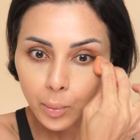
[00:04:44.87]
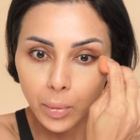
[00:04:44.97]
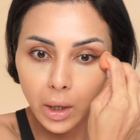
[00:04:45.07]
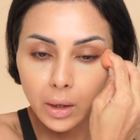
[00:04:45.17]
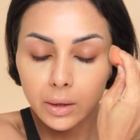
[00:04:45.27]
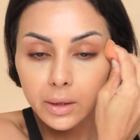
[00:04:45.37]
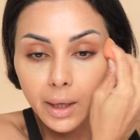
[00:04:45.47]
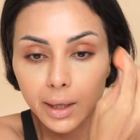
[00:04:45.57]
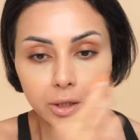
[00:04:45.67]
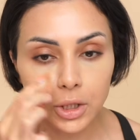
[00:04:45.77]
But it
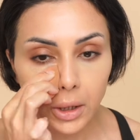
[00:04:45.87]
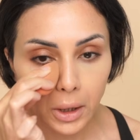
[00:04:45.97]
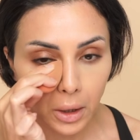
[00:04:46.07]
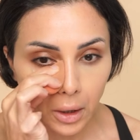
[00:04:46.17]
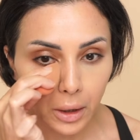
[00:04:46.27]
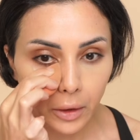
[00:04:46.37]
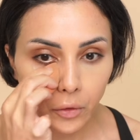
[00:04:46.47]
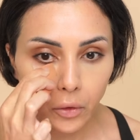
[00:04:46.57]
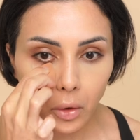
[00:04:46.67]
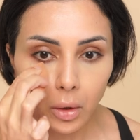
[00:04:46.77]
actually
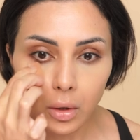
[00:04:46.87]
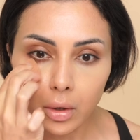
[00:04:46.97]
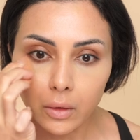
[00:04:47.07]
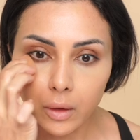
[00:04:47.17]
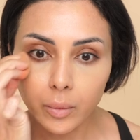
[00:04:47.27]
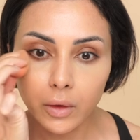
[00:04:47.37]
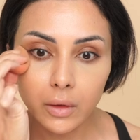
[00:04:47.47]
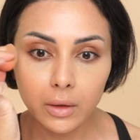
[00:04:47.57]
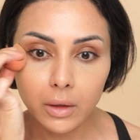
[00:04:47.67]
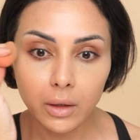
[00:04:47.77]
is something
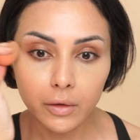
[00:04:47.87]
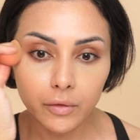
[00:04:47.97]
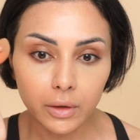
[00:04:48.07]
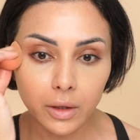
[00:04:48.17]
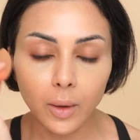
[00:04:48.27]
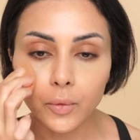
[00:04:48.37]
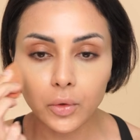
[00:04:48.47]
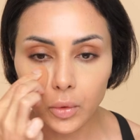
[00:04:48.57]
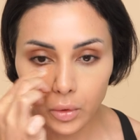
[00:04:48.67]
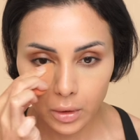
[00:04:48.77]
that kind of adapts
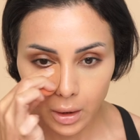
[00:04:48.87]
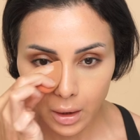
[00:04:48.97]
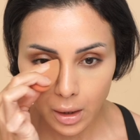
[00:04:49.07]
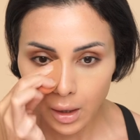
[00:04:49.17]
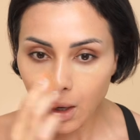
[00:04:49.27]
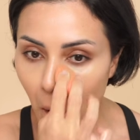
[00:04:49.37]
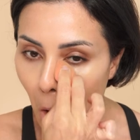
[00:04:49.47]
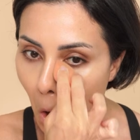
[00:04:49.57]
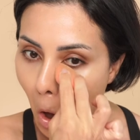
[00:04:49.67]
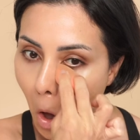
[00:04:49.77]
to your skin color.
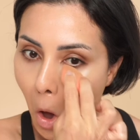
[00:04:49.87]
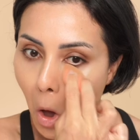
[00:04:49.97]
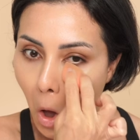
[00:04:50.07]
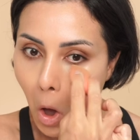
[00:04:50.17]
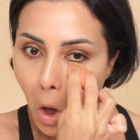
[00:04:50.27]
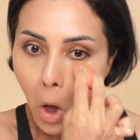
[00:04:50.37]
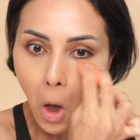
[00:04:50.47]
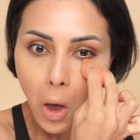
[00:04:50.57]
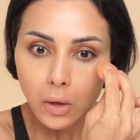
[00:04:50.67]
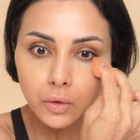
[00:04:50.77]

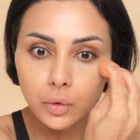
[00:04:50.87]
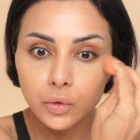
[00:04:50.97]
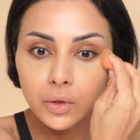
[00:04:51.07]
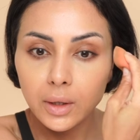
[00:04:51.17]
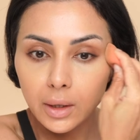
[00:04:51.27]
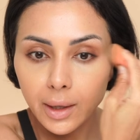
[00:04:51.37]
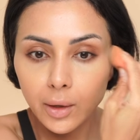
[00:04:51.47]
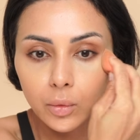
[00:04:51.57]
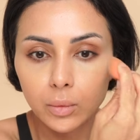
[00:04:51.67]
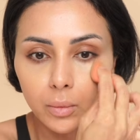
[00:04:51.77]
So you'll see it
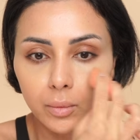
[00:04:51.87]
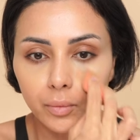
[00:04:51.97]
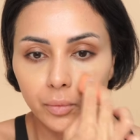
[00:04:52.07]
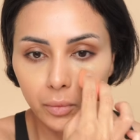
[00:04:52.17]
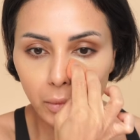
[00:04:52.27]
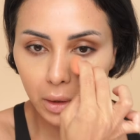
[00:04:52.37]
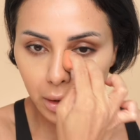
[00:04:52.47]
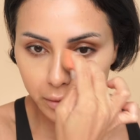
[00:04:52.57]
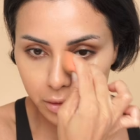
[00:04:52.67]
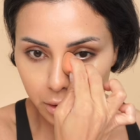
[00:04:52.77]
now
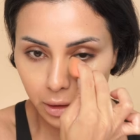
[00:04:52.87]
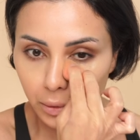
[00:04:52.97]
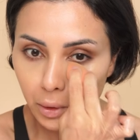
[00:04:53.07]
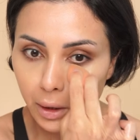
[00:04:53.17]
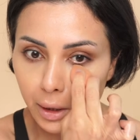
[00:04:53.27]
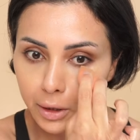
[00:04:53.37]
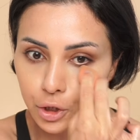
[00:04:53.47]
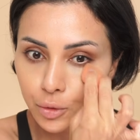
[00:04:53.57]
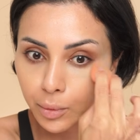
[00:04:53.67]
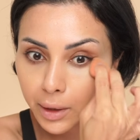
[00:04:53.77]
kind of slowly as
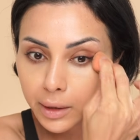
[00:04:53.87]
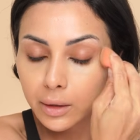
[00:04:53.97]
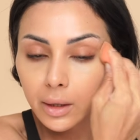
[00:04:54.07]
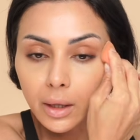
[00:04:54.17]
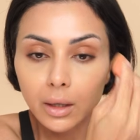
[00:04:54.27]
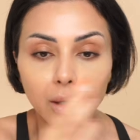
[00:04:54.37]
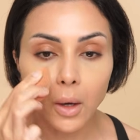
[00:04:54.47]
you blend it.